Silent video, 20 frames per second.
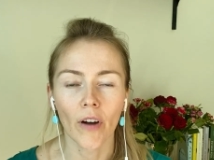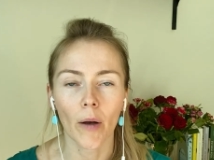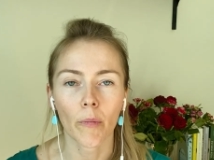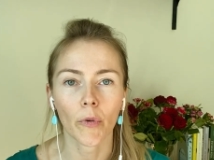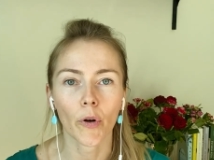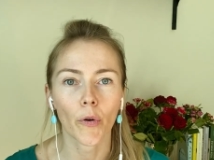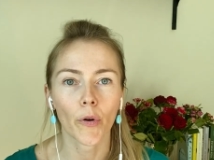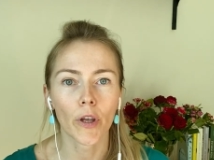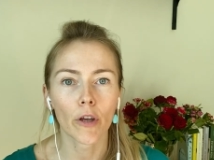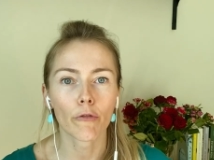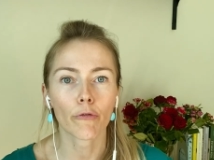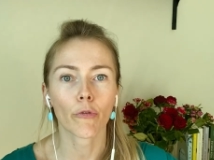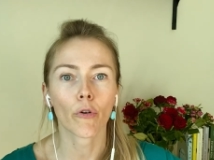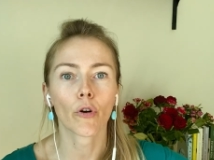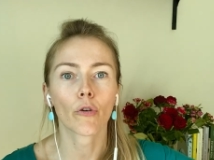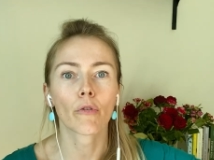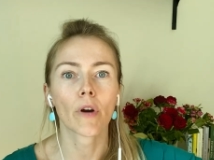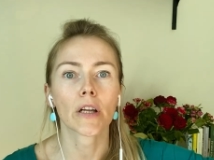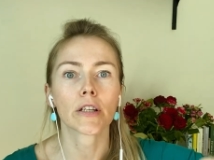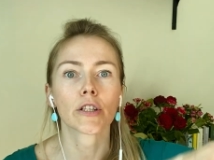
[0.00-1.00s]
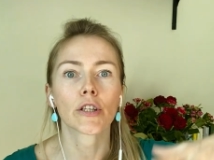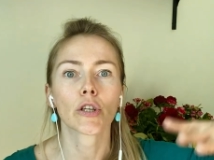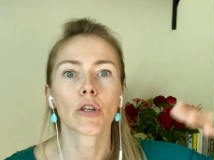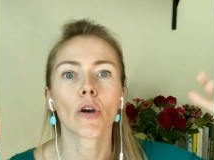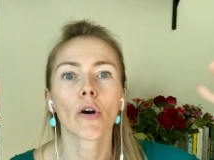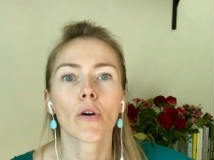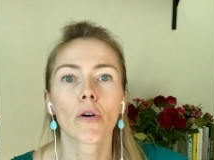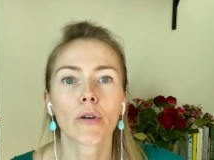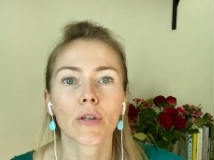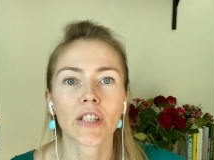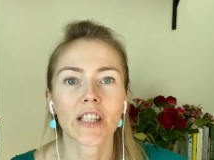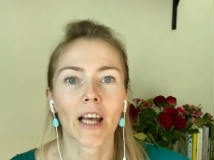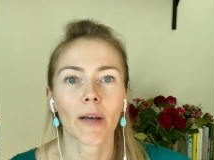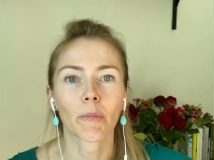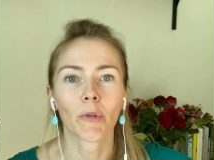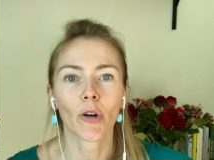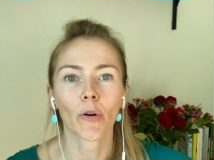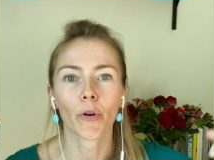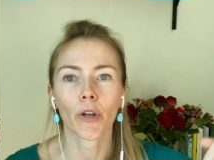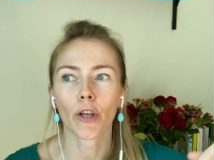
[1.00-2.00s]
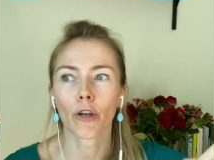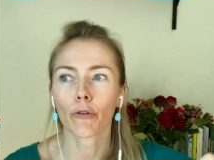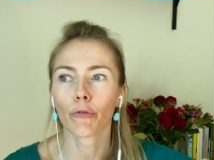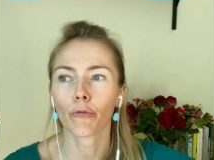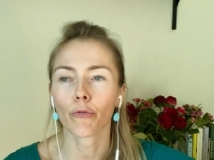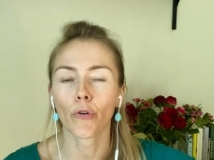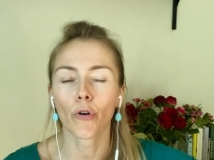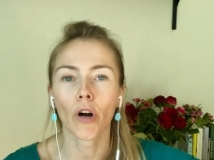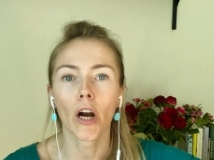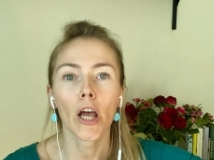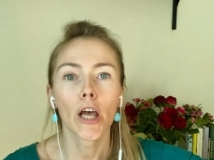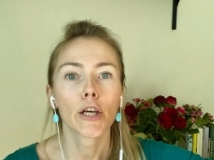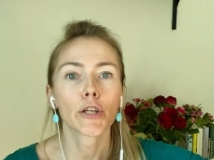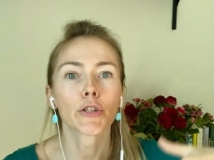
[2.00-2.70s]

I'm going for grandiose. I'm going for